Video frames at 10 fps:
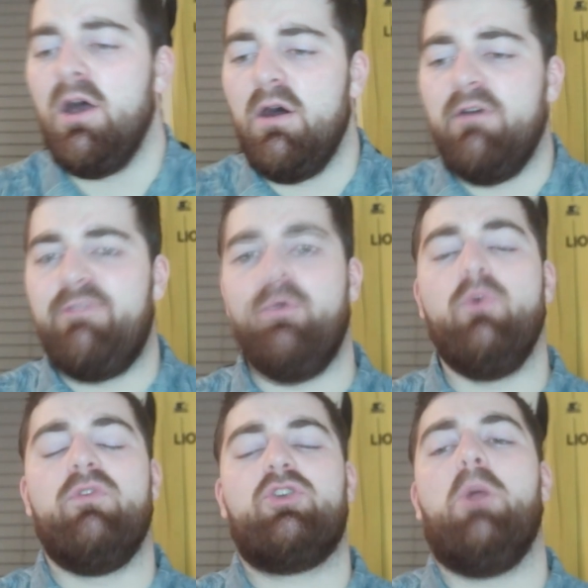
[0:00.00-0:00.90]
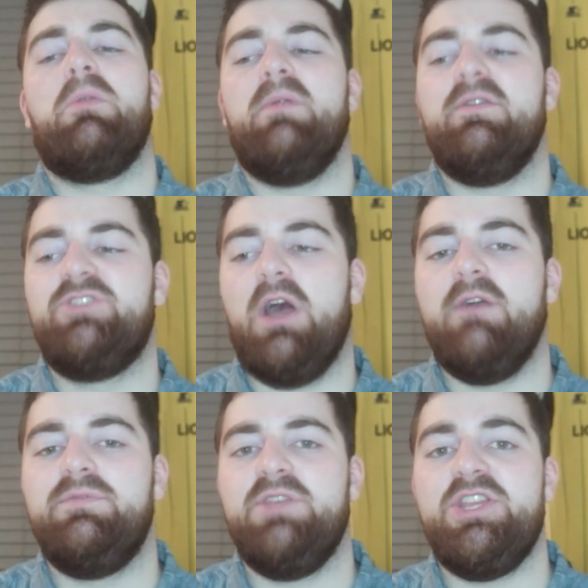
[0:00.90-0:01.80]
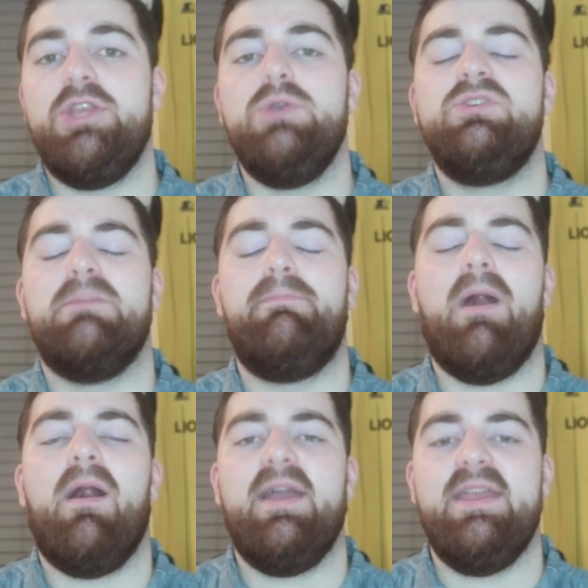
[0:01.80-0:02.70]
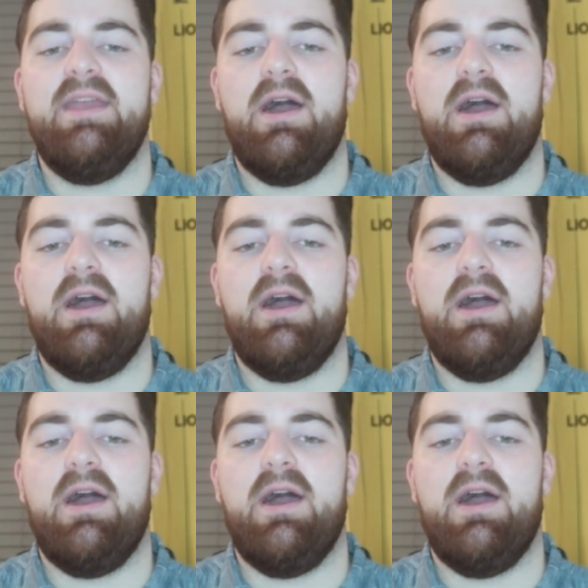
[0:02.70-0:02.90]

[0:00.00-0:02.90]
Full complement of serves used by